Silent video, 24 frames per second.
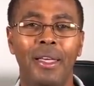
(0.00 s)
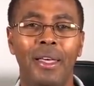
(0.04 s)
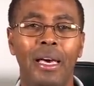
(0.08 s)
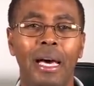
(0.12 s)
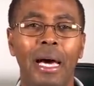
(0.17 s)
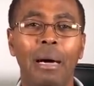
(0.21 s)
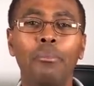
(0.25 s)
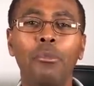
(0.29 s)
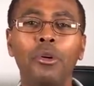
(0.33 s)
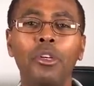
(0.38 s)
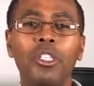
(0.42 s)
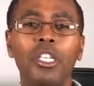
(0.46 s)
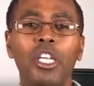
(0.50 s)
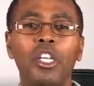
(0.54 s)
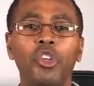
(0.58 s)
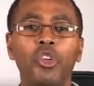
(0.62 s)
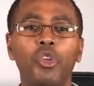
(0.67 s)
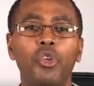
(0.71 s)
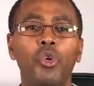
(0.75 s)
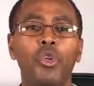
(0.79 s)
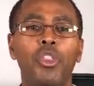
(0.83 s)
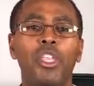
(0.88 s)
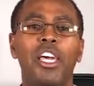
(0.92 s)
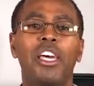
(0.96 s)
I'm not saying you
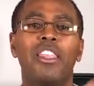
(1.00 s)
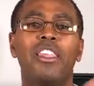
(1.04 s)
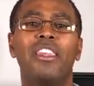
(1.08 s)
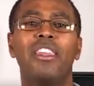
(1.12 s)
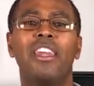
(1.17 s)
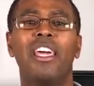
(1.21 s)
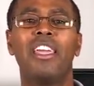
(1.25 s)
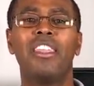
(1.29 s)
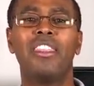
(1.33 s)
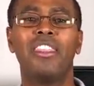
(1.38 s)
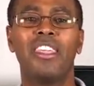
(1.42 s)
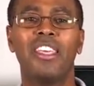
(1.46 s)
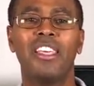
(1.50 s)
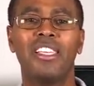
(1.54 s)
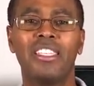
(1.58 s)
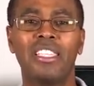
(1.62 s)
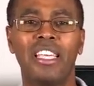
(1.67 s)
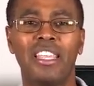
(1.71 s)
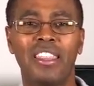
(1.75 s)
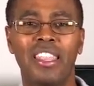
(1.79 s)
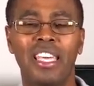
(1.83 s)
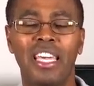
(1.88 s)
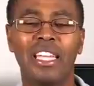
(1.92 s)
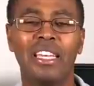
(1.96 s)
do the other nine things
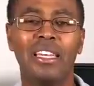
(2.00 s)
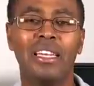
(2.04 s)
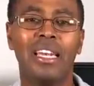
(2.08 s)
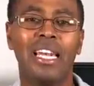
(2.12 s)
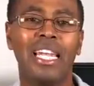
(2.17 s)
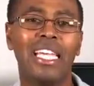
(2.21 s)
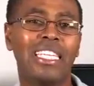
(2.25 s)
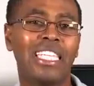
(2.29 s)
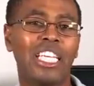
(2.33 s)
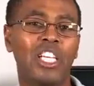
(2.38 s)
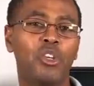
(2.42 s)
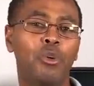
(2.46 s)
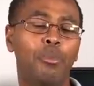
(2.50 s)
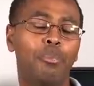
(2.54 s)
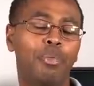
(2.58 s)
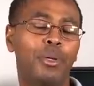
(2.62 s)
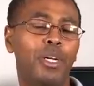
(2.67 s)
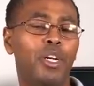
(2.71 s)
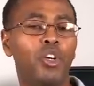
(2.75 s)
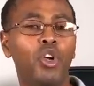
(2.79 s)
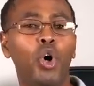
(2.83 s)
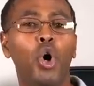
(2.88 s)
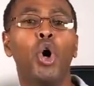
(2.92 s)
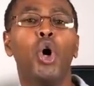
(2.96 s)
and then later you
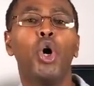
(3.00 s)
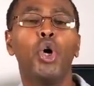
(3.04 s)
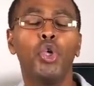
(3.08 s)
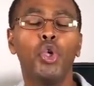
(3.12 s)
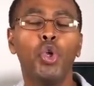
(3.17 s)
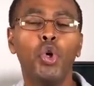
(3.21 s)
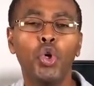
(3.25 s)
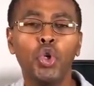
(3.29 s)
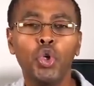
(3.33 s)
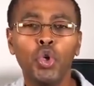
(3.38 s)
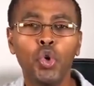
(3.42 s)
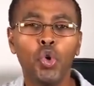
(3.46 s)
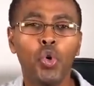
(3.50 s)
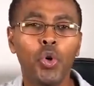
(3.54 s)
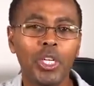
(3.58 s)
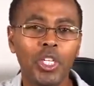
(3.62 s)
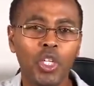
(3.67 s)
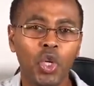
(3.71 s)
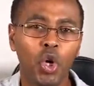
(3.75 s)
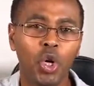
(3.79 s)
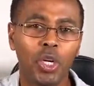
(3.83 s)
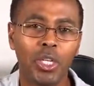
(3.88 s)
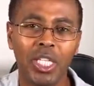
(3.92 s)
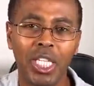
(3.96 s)
pray. No, you do
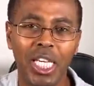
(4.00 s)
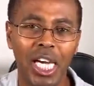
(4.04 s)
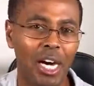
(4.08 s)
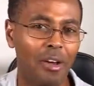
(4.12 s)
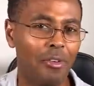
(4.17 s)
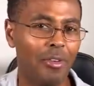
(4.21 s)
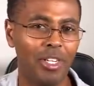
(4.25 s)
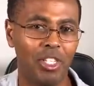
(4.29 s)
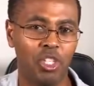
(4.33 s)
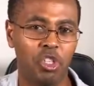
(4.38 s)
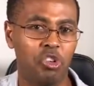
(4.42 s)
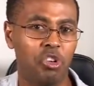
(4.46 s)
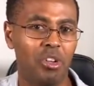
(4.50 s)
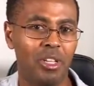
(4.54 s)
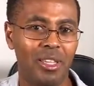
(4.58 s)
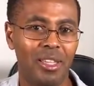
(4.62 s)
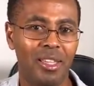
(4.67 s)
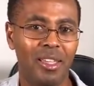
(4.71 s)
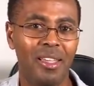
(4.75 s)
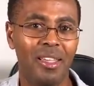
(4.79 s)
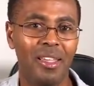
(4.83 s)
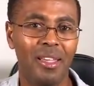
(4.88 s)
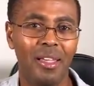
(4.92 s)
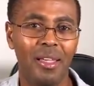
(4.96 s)
it concurrently.
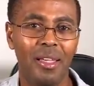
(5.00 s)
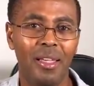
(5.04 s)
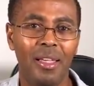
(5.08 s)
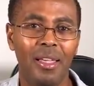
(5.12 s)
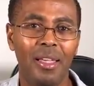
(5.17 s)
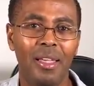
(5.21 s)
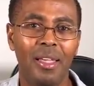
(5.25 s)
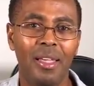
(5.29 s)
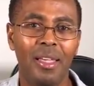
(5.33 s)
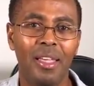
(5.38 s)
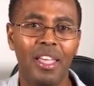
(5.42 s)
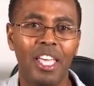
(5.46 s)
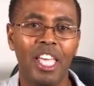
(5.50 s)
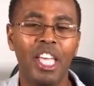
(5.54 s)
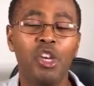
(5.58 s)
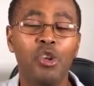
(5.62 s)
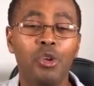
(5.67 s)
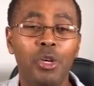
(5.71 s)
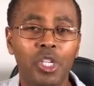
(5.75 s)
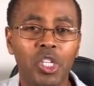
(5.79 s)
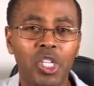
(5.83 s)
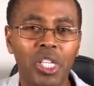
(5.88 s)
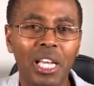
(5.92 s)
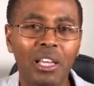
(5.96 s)
In
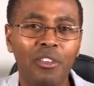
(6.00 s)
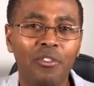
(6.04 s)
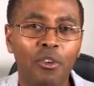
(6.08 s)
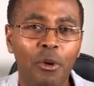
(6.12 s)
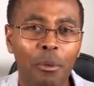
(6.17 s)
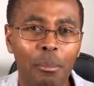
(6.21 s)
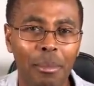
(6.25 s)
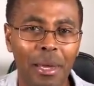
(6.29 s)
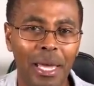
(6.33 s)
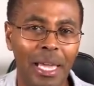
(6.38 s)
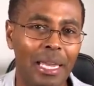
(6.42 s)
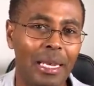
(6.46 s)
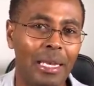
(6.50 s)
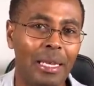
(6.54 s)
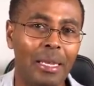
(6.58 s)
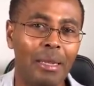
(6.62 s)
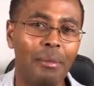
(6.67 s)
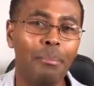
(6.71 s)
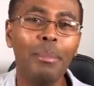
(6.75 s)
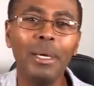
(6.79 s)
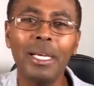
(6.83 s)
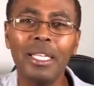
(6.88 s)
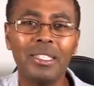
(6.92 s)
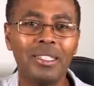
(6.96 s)
your search for men,
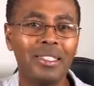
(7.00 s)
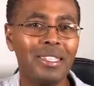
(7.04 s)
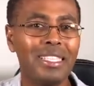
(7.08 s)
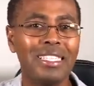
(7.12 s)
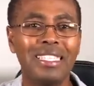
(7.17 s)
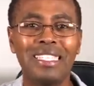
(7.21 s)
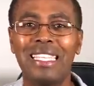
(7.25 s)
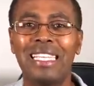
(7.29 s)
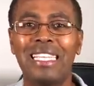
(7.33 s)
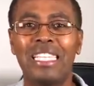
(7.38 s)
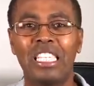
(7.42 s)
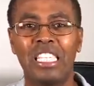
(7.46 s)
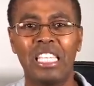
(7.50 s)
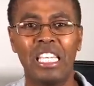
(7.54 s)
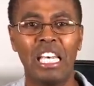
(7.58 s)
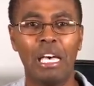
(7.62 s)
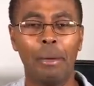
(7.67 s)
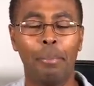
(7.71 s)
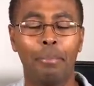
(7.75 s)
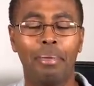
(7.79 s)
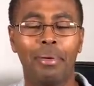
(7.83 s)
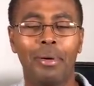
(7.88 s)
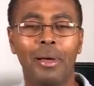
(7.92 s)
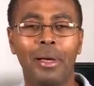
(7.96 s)
mix these things
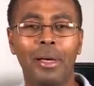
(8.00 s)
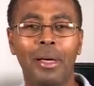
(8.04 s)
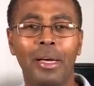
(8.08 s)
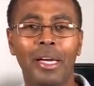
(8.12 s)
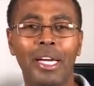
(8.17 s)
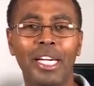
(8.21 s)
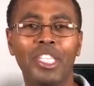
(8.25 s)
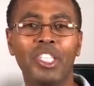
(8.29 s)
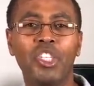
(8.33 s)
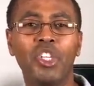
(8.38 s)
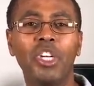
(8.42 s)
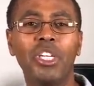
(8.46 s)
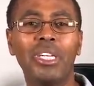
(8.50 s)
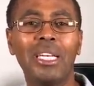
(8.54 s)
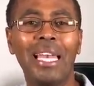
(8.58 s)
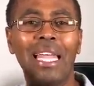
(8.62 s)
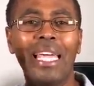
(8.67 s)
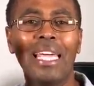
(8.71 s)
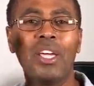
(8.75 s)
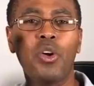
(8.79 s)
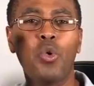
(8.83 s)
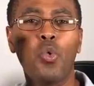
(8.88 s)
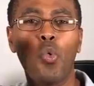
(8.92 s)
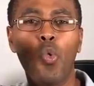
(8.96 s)
up. It's not
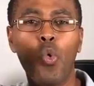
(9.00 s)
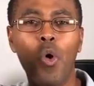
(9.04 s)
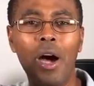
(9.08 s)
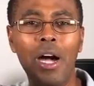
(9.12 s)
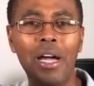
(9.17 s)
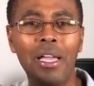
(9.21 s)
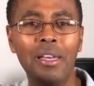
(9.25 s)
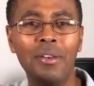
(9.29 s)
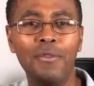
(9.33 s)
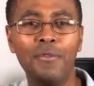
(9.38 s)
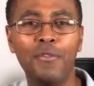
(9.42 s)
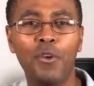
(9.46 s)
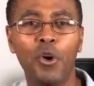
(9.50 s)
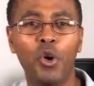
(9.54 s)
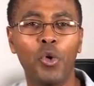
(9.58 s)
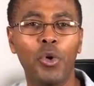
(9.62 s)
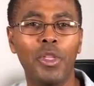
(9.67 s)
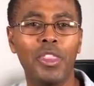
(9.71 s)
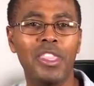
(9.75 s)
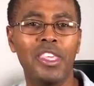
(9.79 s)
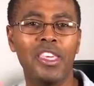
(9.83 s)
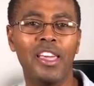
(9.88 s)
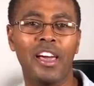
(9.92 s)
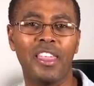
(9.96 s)
like one
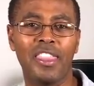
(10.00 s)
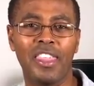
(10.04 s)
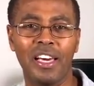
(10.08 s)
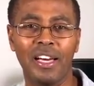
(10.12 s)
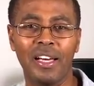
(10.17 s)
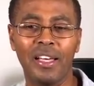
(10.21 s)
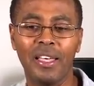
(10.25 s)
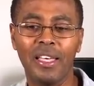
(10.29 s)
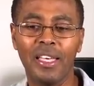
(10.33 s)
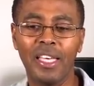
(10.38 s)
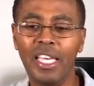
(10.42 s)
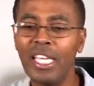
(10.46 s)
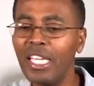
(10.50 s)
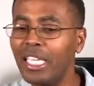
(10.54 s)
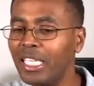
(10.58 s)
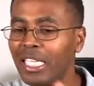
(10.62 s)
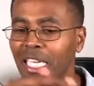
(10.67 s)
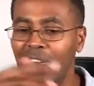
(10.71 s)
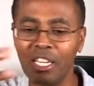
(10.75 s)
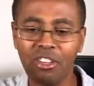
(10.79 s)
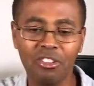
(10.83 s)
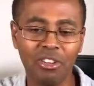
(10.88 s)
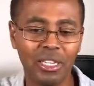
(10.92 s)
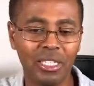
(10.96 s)
following the other.
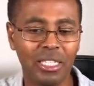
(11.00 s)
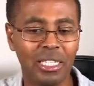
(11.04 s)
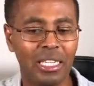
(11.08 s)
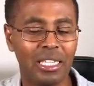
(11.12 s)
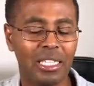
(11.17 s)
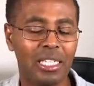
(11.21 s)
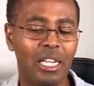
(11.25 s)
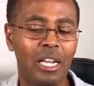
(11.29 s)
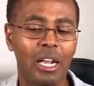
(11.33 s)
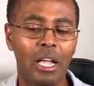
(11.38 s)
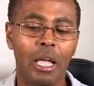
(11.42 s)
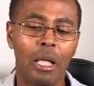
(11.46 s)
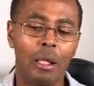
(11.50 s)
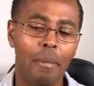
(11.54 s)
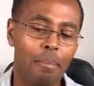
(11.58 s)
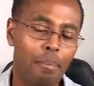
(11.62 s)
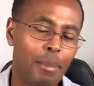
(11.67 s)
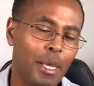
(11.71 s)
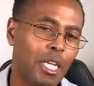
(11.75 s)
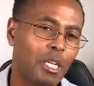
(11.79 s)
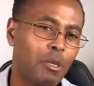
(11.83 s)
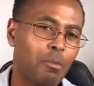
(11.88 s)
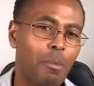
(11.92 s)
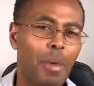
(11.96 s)
Integrate it.
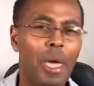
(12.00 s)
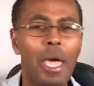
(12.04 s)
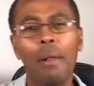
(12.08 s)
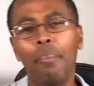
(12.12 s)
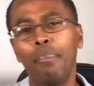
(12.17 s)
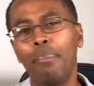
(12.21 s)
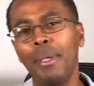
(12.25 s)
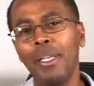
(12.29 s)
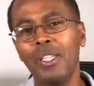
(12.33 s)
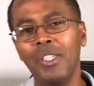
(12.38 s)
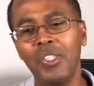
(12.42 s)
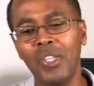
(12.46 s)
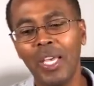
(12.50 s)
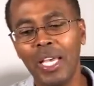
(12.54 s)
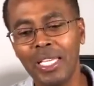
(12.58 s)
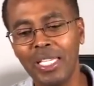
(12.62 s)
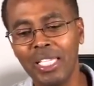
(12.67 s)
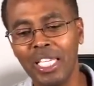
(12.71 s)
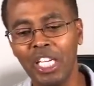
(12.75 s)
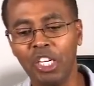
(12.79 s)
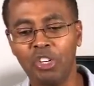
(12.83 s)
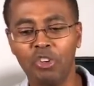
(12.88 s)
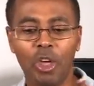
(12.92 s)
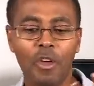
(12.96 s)
Meet men, be
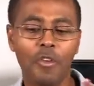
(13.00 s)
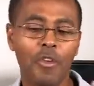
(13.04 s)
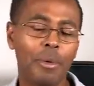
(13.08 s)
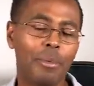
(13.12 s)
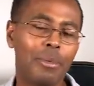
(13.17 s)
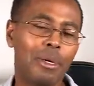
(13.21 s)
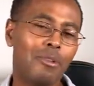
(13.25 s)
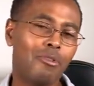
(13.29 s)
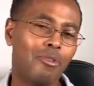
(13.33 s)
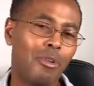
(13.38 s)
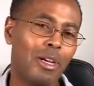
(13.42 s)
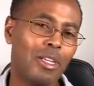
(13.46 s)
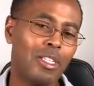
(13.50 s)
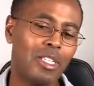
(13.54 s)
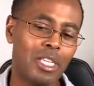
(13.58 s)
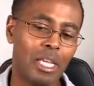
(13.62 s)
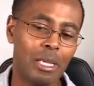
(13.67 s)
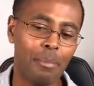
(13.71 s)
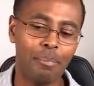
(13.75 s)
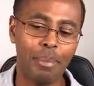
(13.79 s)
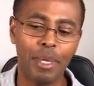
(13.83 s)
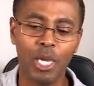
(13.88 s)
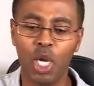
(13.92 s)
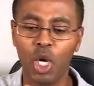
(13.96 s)
sexy, drive him
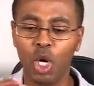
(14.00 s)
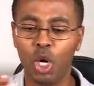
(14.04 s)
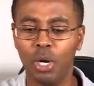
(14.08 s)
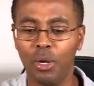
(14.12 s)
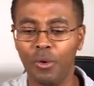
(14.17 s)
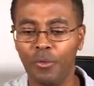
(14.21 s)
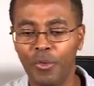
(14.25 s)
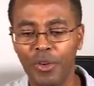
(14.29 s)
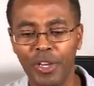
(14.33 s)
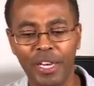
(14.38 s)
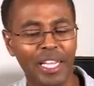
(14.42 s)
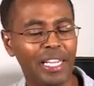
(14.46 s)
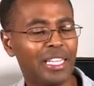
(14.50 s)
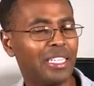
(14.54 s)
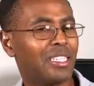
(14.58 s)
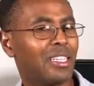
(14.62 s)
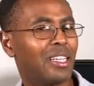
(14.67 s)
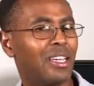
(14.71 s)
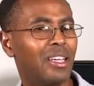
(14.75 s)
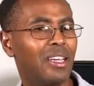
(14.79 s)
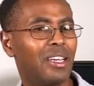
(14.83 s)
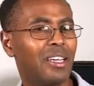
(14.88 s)
crazy, be confident.